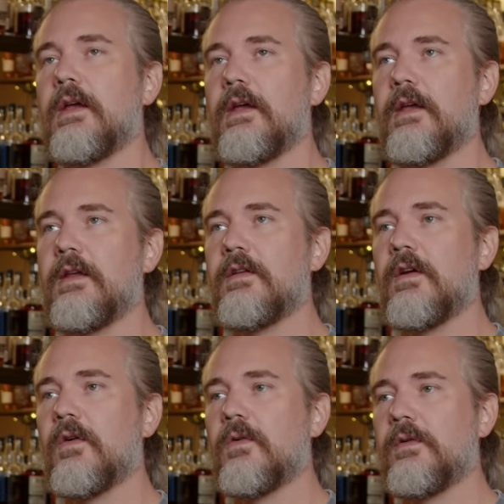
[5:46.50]
uh, you
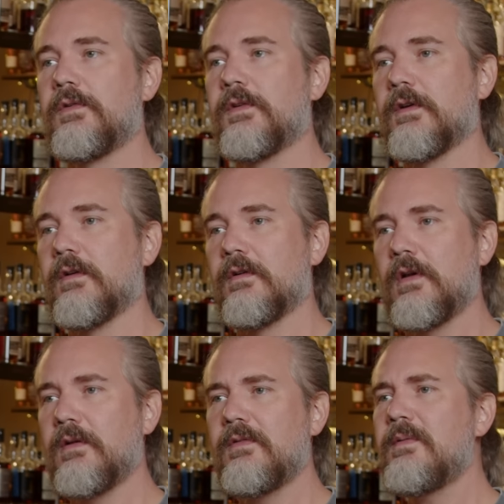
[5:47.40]
know, it was a,
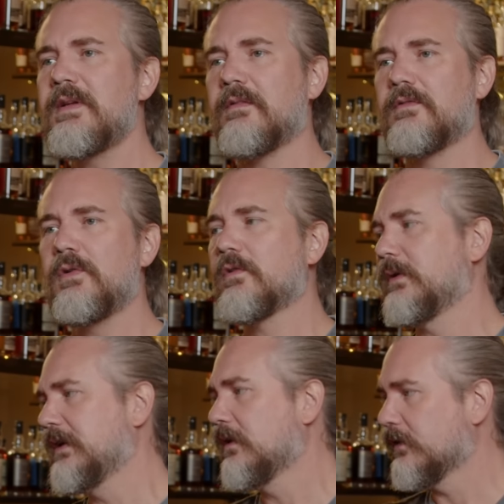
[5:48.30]
like two or
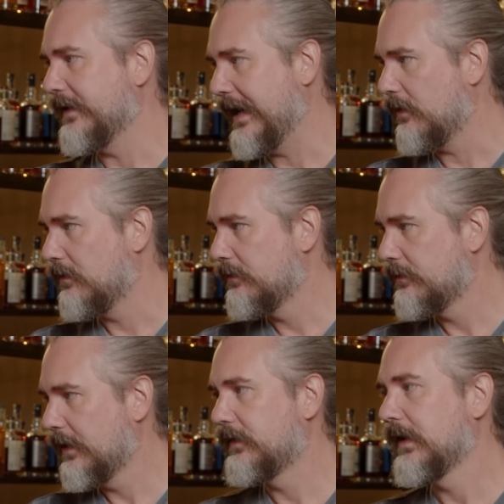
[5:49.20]
three years now
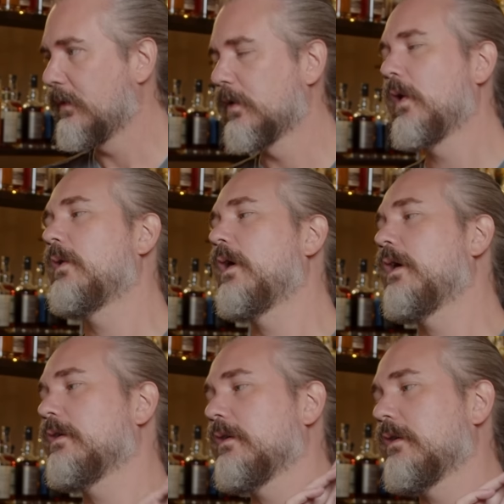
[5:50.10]
they said we're no
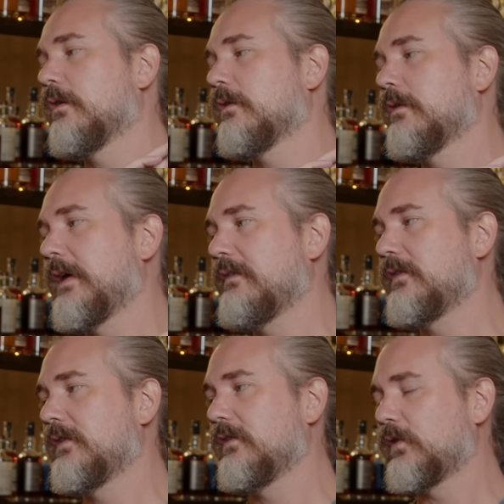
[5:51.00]
longer
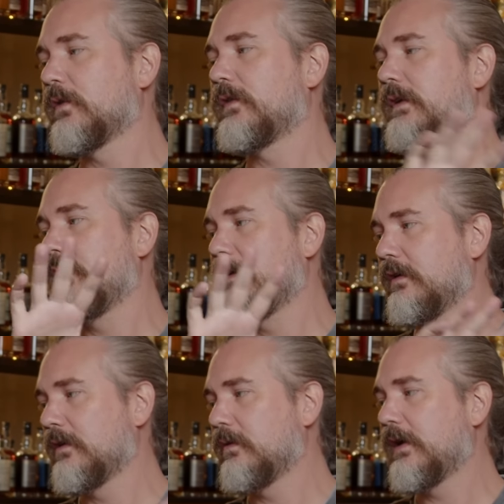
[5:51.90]
having
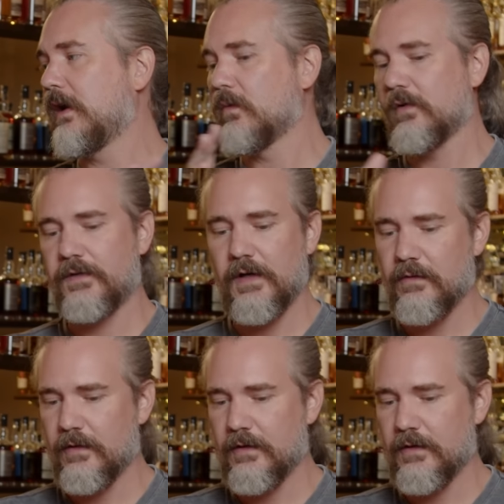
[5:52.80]
sourcing going out. We're still, Yeah, we're